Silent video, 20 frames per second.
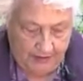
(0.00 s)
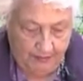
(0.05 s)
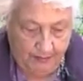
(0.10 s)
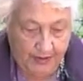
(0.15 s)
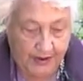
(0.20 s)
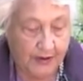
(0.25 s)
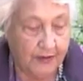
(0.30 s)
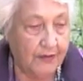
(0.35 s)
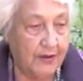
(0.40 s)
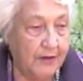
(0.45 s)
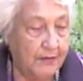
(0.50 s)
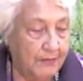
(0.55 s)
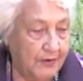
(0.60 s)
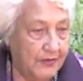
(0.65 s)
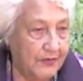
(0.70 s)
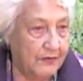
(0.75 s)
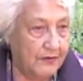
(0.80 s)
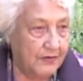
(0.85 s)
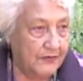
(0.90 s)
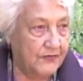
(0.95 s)
My
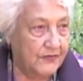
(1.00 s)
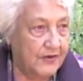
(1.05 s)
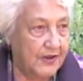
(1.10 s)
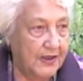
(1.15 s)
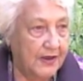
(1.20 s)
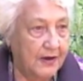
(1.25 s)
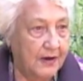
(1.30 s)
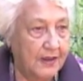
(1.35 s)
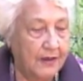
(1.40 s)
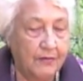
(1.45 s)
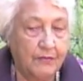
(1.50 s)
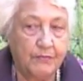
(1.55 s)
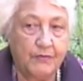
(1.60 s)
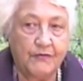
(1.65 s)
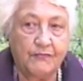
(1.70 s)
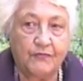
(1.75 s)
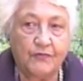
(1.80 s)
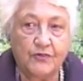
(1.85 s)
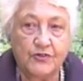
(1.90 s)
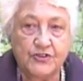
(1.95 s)
grandmother, incidentally,
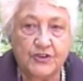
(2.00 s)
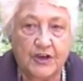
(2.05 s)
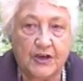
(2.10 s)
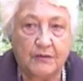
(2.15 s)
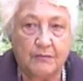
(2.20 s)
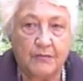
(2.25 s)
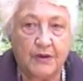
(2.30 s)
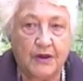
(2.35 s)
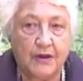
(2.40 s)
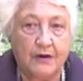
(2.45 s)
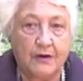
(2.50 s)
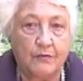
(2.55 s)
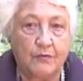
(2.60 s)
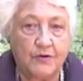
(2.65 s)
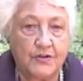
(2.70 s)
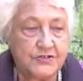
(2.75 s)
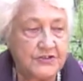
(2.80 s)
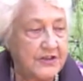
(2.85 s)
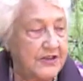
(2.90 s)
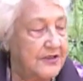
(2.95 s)
before she got married,
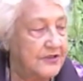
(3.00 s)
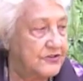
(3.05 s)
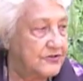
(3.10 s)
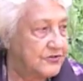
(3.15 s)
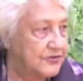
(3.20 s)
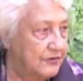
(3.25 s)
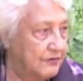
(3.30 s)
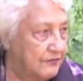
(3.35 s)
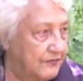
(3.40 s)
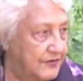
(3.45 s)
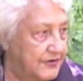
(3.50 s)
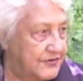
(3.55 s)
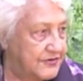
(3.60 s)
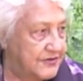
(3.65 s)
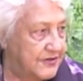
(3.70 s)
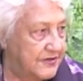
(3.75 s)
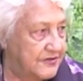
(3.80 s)
was in service,